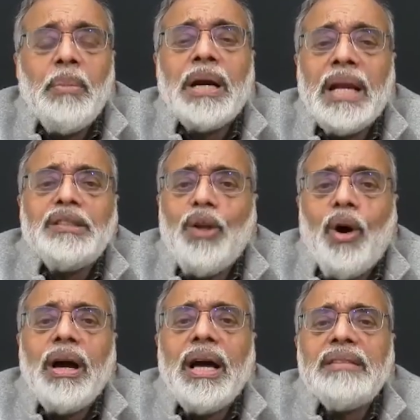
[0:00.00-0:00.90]
But as
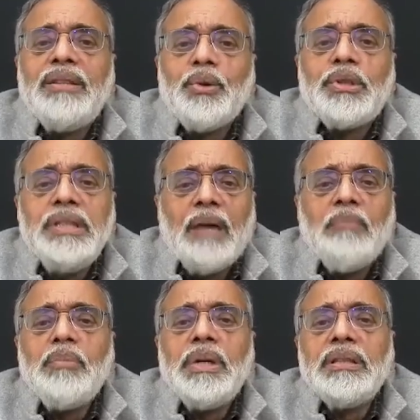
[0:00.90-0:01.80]
long as those
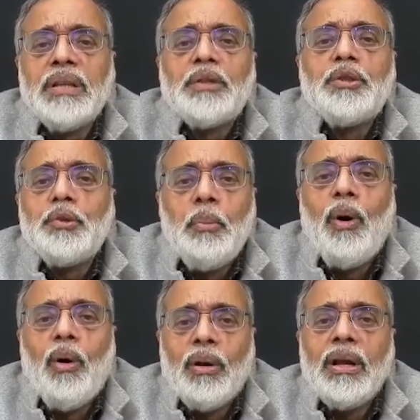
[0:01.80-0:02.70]
numbers are
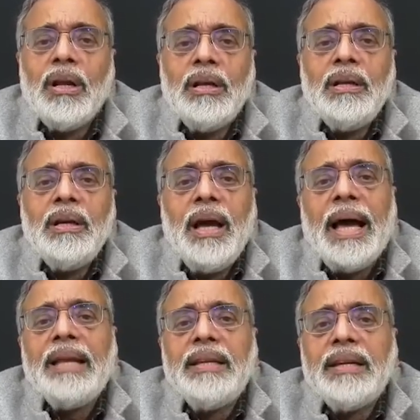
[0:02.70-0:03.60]
small
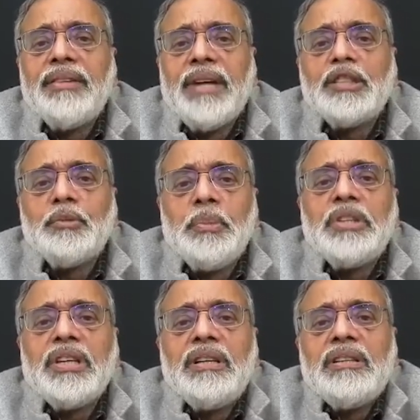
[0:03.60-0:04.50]
and the
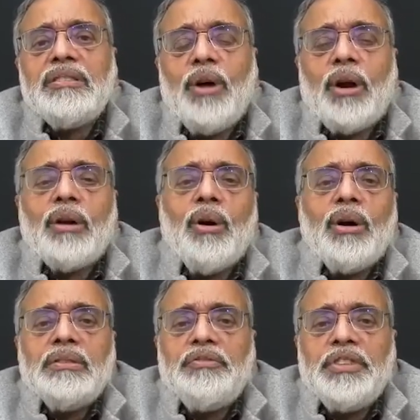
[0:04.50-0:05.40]
transmission does not
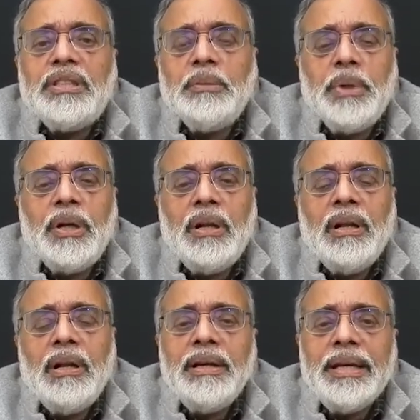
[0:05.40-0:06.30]
cause
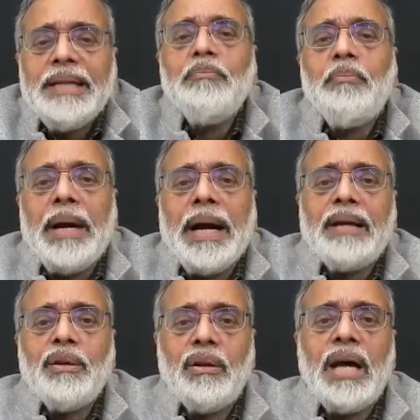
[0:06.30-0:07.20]
visible
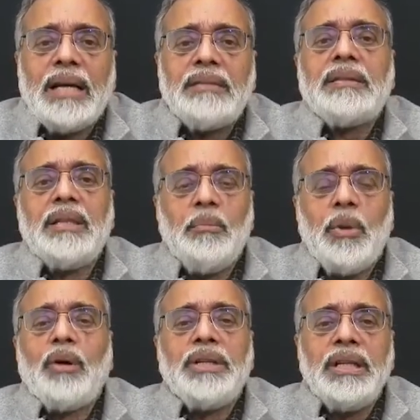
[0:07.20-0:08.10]
impact on us, the
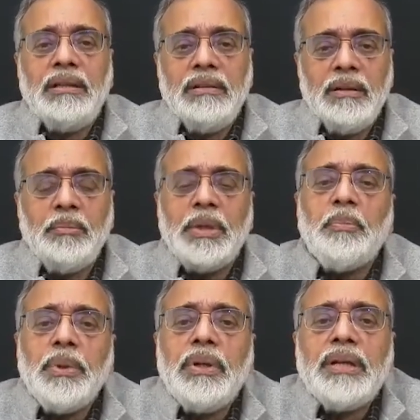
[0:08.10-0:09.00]
body,
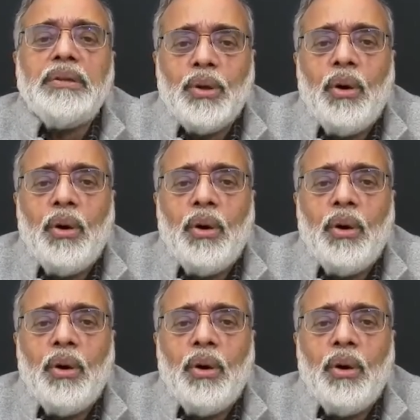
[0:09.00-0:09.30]
people, and so